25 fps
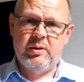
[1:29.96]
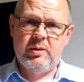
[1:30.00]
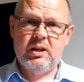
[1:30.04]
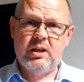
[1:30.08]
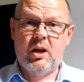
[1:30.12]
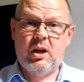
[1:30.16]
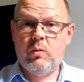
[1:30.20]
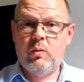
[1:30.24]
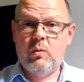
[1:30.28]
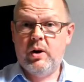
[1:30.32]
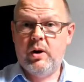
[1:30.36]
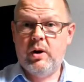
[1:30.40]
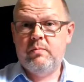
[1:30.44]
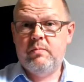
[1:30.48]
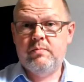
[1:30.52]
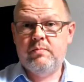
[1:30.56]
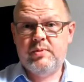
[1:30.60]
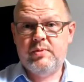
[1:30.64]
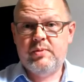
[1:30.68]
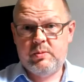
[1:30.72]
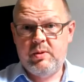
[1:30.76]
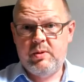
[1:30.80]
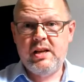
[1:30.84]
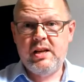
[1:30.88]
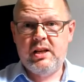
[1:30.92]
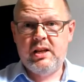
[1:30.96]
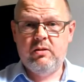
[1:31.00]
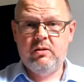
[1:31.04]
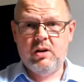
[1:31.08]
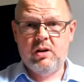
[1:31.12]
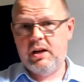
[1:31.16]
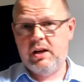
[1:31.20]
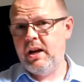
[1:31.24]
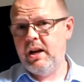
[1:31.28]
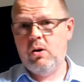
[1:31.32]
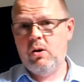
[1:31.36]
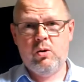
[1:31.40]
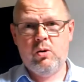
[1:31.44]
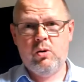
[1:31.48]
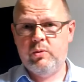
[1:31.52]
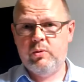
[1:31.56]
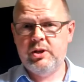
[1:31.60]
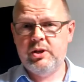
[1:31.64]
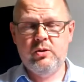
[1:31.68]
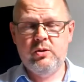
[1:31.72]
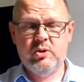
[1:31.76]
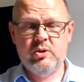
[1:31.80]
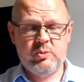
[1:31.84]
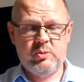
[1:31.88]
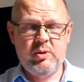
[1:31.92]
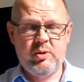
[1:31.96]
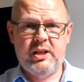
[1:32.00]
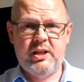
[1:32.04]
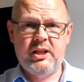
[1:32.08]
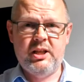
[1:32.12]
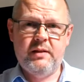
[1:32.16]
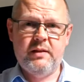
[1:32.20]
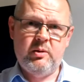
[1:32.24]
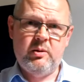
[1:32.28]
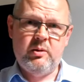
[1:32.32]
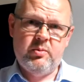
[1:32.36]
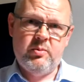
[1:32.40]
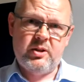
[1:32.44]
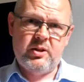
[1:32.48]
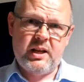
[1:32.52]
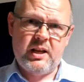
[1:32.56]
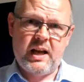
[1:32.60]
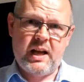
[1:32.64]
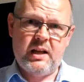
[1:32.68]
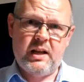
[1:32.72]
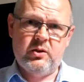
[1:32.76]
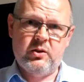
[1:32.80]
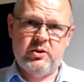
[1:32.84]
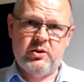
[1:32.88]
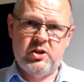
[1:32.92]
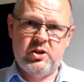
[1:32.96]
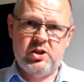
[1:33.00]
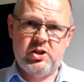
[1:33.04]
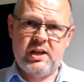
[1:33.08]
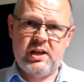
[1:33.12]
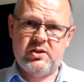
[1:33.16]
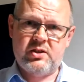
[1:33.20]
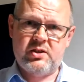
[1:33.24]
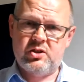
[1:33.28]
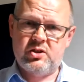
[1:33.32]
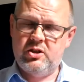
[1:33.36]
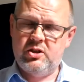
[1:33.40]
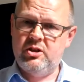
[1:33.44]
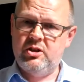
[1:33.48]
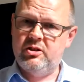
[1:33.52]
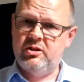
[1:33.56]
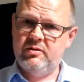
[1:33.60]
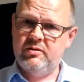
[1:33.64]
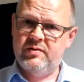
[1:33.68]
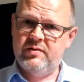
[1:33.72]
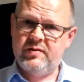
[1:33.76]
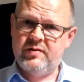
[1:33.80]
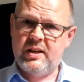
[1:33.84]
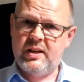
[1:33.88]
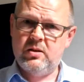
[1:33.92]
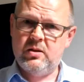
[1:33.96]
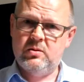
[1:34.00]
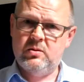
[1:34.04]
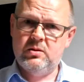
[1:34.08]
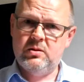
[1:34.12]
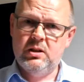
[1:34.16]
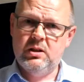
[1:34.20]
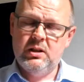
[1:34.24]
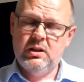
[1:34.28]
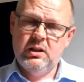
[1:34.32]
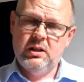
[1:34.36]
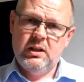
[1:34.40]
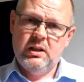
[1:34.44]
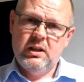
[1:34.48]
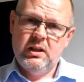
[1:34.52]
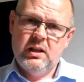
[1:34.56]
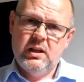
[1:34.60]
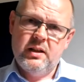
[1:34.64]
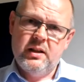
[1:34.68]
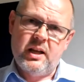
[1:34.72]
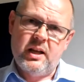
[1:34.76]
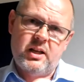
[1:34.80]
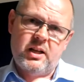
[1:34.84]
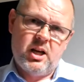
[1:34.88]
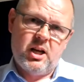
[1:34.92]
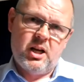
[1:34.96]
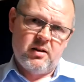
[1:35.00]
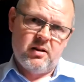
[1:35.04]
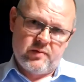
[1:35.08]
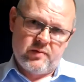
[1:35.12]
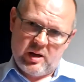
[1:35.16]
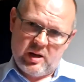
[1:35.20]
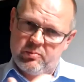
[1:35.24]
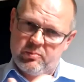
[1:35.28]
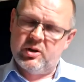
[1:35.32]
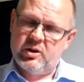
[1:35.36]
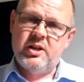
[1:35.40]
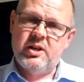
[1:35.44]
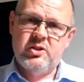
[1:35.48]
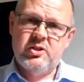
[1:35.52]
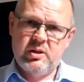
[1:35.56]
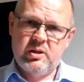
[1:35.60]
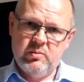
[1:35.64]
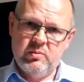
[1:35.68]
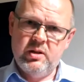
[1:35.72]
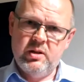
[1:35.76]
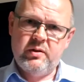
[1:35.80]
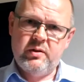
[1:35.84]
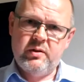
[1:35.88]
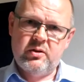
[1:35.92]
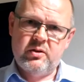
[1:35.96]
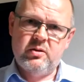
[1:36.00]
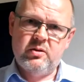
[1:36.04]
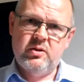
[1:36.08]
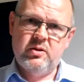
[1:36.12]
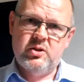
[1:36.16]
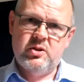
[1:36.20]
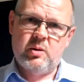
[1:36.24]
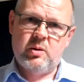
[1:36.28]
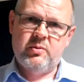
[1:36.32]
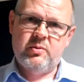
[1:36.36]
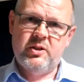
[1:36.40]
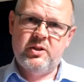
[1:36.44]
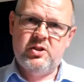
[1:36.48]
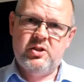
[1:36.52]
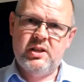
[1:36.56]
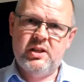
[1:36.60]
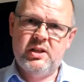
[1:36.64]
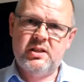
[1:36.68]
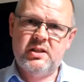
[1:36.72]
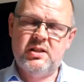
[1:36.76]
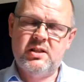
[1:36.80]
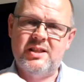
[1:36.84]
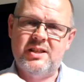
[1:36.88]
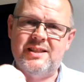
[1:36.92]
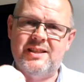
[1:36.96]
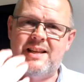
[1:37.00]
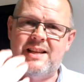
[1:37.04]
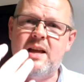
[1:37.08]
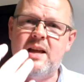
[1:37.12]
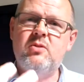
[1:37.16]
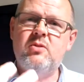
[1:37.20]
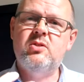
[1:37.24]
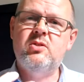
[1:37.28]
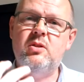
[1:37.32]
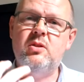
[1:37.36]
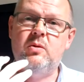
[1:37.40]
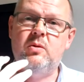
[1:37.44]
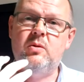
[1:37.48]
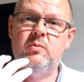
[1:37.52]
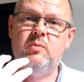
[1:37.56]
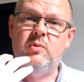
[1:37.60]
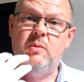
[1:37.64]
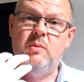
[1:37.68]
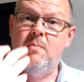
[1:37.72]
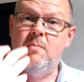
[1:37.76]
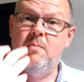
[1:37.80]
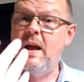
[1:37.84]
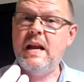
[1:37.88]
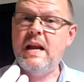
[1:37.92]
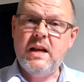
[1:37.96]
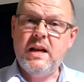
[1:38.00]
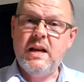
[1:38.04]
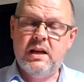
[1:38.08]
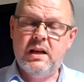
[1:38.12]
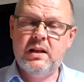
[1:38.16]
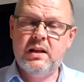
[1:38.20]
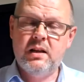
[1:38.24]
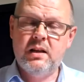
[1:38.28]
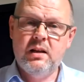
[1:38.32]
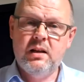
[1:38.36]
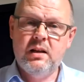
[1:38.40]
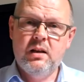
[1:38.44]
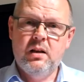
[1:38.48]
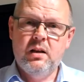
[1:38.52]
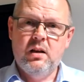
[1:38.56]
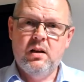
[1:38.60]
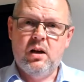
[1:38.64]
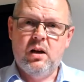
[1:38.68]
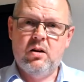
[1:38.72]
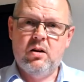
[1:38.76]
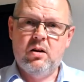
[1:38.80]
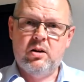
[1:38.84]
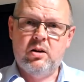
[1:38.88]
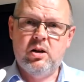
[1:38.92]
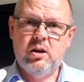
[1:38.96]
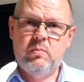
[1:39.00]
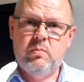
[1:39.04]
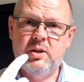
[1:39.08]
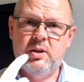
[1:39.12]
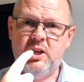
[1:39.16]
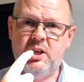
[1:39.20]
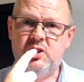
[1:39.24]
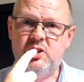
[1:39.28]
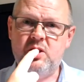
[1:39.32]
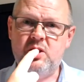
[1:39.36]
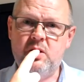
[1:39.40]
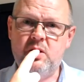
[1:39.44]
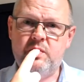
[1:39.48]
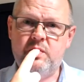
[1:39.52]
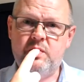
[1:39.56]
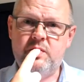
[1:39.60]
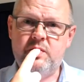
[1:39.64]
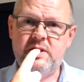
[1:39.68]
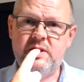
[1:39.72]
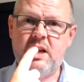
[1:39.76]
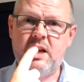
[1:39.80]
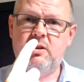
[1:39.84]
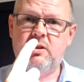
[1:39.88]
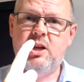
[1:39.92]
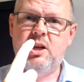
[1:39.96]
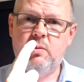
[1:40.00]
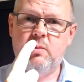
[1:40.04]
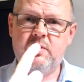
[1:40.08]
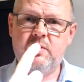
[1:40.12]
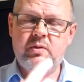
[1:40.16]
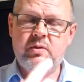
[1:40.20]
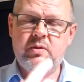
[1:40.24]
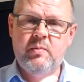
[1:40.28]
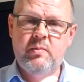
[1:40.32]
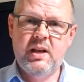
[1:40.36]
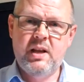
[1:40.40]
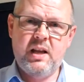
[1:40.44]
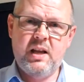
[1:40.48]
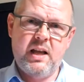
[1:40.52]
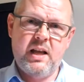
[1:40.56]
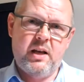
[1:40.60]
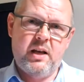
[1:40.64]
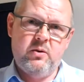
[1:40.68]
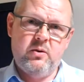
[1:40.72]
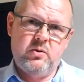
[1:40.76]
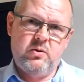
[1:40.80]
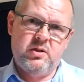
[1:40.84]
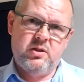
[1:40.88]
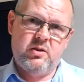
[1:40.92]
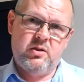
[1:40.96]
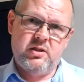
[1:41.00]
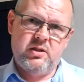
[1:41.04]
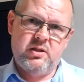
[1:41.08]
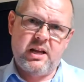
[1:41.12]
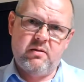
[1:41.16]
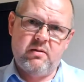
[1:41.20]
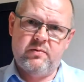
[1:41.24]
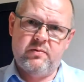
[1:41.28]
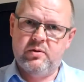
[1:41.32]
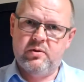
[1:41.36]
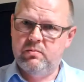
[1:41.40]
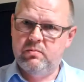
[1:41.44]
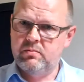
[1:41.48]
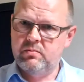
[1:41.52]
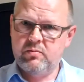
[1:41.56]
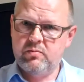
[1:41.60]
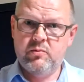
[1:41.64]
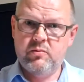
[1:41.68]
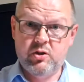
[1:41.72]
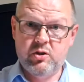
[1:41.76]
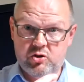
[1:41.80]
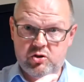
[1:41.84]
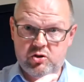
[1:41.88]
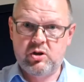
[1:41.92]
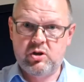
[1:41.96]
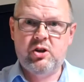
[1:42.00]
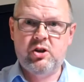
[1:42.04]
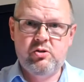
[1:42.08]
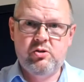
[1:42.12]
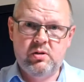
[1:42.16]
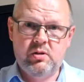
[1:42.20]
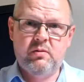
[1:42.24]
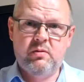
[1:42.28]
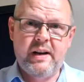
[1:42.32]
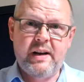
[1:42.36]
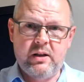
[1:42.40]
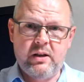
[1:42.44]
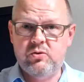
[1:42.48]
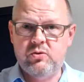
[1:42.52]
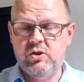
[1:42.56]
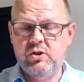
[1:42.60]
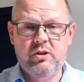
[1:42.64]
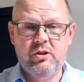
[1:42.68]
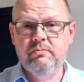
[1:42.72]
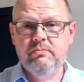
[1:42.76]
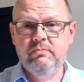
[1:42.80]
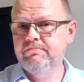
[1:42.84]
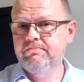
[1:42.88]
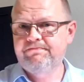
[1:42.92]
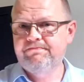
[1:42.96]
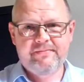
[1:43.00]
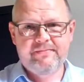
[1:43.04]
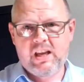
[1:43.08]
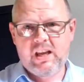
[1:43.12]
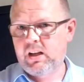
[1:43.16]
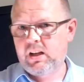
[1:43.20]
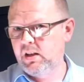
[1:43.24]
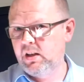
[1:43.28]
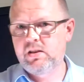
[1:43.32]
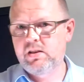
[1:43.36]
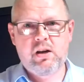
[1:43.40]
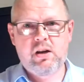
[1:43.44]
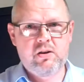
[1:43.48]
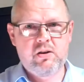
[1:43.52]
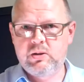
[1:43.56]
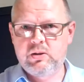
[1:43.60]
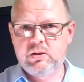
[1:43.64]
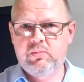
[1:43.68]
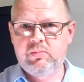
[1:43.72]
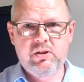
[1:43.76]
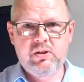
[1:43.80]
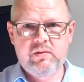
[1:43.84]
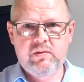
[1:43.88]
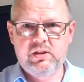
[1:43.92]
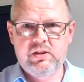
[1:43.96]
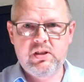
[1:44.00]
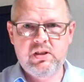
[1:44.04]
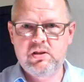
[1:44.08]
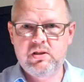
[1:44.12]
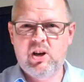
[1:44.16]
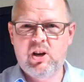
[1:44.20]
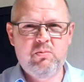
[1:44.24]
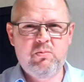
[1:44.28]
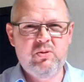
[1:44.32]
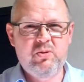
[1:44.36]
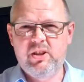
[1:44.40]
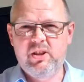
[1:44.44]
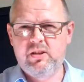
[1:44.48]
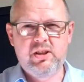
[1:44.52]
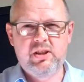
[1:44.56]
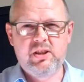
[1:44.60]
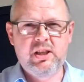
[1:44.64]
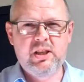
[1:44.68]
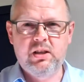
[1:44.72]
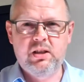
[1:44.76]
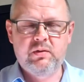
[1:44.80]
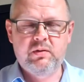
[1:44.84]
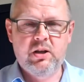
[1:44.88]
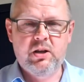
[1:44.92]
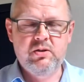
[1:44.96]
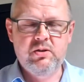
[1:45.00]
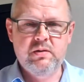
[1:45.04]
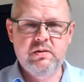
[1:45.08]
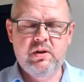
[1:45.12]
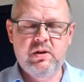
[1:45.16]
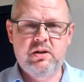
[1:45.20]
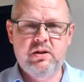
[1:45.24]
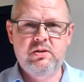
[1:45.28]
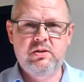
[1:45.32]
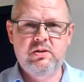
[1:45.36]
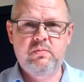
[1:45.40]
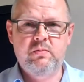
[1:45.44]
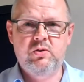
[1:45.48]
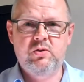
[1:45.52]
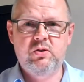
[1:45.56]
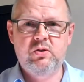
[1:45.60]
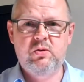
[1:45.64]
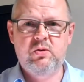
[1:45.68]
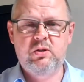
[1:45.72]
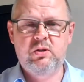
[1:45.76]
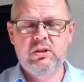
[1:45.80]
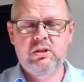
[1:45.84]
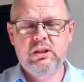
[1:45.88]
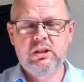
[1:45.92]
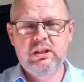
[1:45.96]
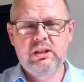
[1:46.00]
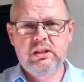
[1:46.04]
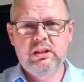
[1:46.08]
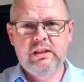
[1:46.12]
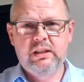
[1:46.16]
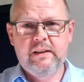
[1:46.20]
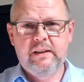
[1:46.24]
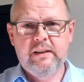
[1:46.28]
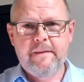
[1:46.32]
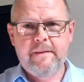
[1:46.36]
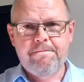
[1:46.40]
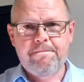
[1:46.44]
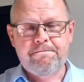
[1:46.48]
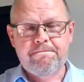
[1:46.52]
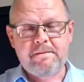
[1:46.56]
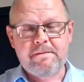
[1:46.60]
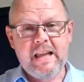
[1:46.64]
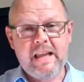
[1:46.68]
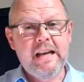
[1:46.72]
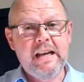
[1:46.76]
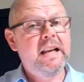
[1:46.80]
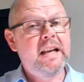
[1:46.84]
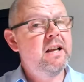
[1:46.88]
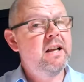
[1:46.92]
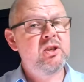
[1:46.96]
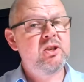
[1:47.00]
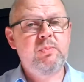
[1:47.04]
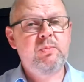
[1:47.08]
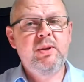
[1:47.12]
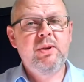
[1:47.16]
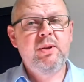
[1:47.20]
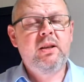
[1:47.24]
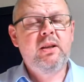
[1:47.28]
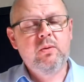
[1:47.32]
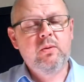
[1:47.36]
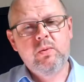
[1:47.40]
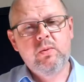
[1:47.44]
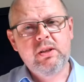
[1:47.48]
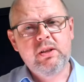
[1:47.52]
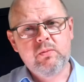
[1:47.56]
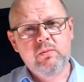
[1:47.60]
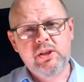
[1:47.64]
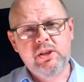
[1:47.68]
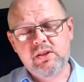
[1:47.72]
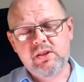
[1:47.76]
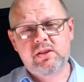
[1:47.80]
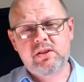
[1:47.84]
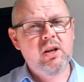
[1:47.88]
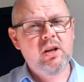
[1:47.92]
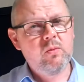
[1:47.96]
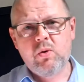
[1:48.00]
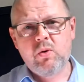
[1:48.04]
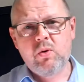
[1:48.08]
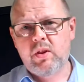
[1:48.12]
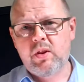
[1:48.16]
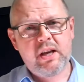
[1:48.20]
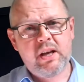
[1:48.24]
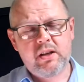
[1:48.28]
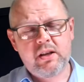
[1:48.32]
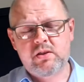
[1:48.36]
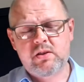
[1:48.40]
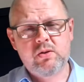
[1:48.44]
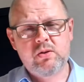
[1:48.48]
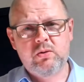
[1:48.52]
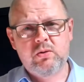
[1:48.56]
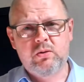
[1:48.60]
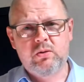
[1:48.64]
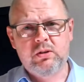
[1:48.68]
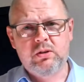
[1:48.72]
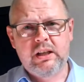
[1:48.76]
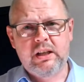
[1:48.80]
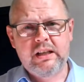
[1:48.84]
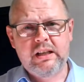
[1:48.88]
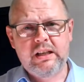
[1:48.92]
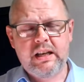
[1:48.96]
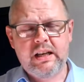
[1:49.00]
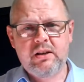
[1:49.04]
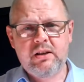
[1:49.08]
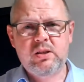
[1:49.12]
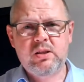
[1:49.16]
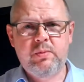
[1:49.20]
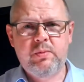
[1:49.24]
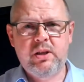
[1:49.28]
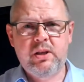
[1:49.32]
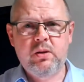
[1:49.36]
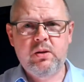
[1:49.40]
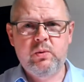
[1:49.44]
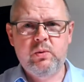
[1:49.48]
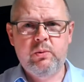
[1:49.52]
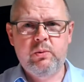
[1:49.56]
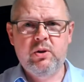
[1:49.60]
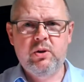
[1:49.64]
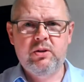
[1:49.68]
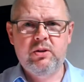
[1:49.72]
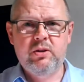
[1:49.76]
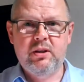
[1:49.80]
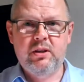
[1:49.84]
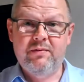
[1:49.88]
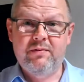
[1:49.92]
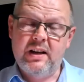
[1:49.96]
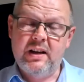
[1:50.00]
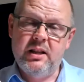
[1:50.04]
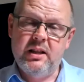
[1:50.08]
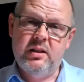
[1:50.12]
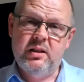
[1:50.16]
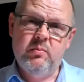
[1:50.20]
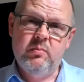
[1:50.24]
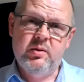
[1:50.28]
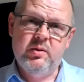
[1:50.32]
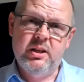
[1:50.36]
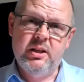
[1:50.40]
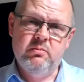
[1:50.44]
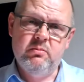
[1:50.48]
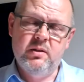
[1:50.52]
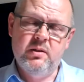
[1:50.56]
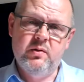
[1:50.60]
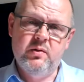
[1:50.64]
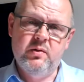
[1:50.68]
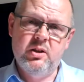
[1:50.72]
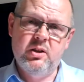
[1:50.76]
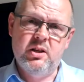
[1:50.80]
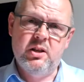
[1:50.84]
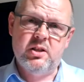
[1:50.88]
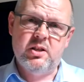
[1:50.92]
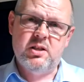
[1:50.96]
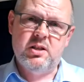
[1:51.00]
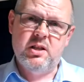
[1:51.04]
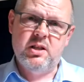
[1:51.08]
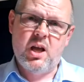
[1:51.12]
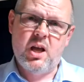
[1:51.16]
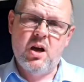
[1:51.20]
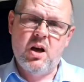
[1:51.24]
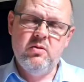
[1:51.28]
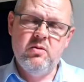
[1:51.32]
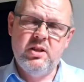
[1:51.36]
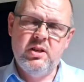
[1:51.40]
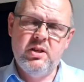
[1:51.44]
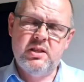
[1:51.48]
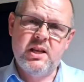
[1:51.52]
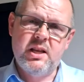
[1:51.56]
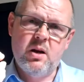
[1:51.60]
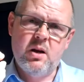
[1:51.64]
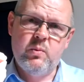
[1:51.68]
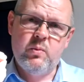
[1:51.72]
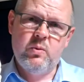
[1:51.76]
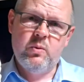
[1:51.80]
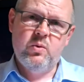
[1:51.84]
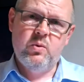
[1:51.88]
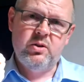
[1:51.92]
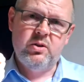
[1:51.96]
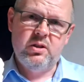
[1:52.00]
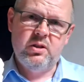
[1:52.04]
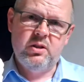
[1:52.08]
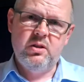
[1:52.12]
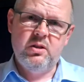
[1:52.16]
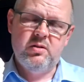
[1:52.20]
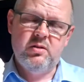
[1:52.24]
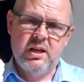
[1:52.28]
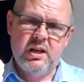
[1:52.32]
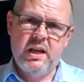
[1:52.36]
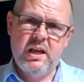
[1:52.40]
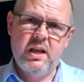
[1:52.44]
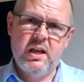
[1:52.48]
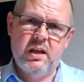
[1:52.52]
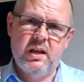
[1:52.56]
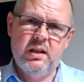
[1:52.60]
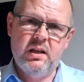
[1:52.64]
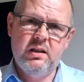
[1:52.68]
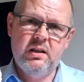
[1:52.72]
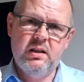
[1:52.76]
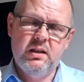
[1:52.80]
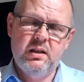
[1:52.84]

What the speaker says: like when I'm speaking right now, or when you're speaking, if you put your hand on your chest and you can feel that kind of vibration moving through the top of your chest, the sounds that you make are a combination of sound coming from here and also sound from the structure around you. And a guitar is a perfect example. You can think of loads of others, I'm sure. In a loudspeaker, we just don't want that at all. In a loudspeaker, we want, in fact, the complete reverse. The only sound we want you to hear